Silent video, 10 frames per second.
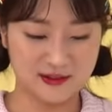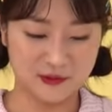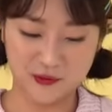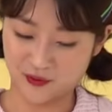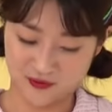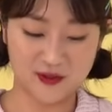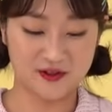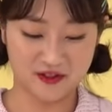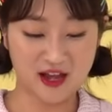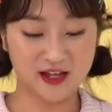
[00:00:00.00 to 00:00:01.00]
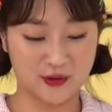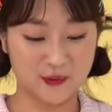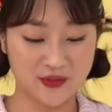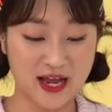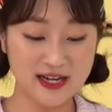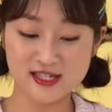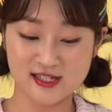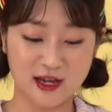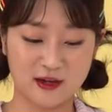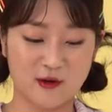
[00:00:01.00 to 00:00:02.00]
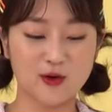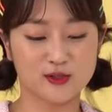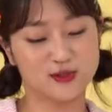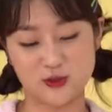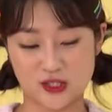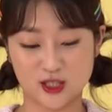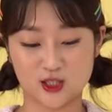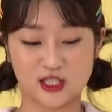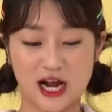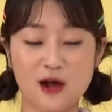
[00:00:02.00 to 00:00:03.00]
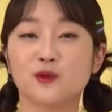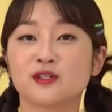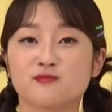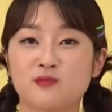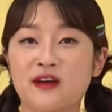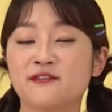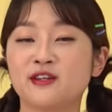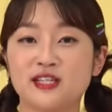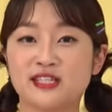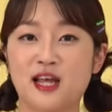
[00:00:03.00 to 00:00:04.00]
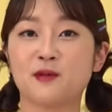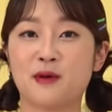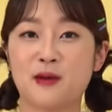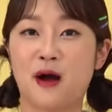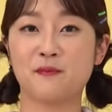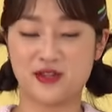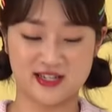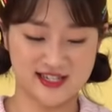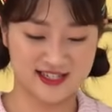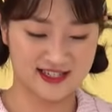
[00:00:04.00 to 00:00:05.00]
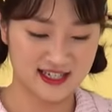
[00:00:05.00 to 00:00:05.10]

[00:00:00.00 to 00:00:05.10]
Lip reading: Oh, well, thank you. That is like, oh, so touching. I will definitely tell my mom this.